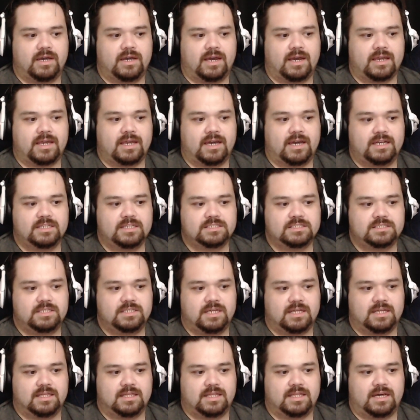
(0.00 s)
I kind of see
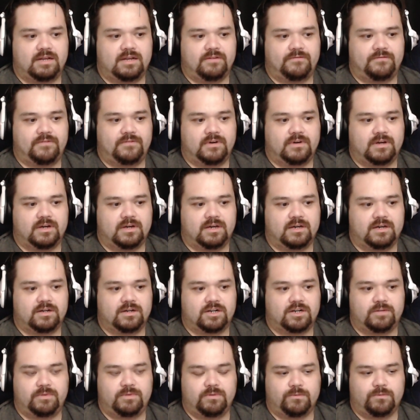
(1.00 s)
a lot of uh,
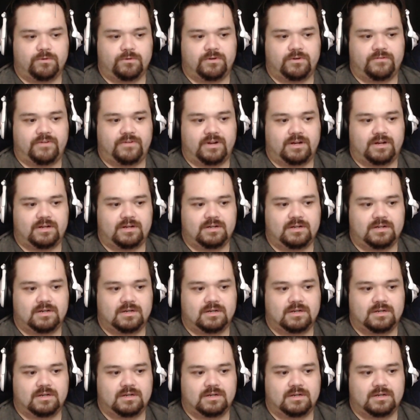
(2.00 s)
urban warfare,